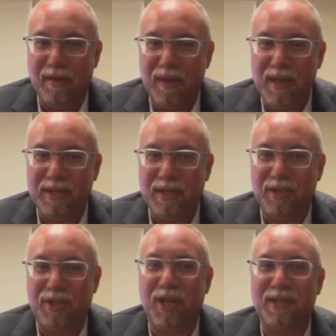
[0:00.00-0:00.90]
This
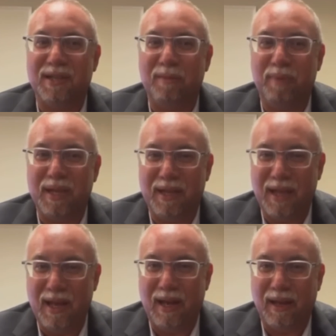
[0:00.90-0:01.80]
is just the
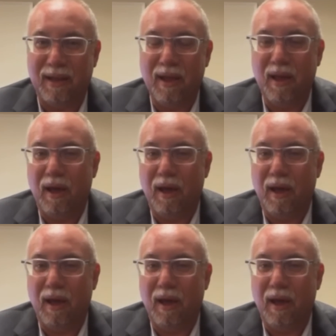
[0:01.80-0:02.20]
beginning